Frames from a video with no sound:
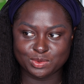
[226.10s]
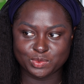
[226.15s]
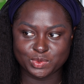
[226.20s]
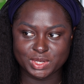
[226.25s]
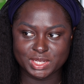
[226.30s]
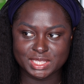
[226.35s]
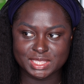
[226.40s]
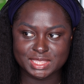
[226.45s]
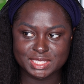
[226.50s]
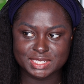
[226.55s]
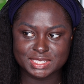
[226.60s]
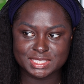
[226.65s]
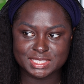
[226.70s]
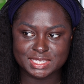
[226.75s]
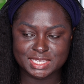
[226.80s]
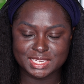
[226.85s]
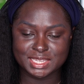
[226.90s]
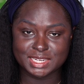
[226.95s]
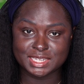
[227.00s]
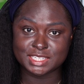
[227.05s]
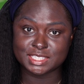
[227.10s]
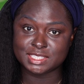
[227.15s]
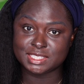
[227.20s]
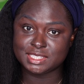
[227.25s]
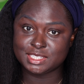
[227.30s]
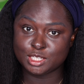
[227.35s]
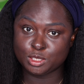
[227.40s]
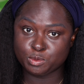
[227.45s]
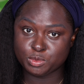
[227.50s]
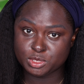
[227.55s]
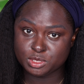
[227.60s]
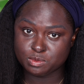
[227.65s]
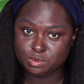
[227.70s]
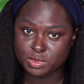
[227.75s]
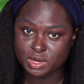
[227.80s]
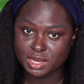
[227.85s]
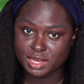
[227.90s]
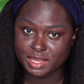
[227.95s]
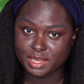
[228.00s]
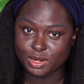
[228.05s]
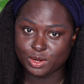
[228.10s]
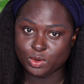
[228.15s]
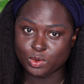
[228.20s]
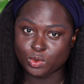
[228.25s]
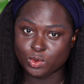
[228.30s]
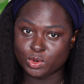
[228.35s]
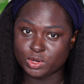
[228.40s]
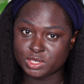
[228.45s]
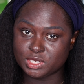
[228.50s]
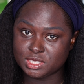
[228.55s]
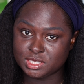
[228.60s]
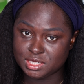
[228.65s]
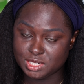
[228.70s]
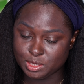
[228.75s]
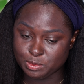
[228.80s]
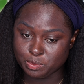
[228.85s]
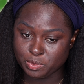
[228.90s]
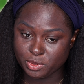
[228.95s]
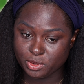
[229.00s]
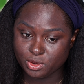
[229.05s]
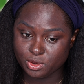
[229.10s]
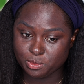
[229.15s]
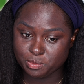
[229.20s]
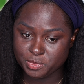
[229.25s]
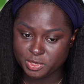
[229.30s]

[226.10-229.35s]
with skin as deep as mine or deeper,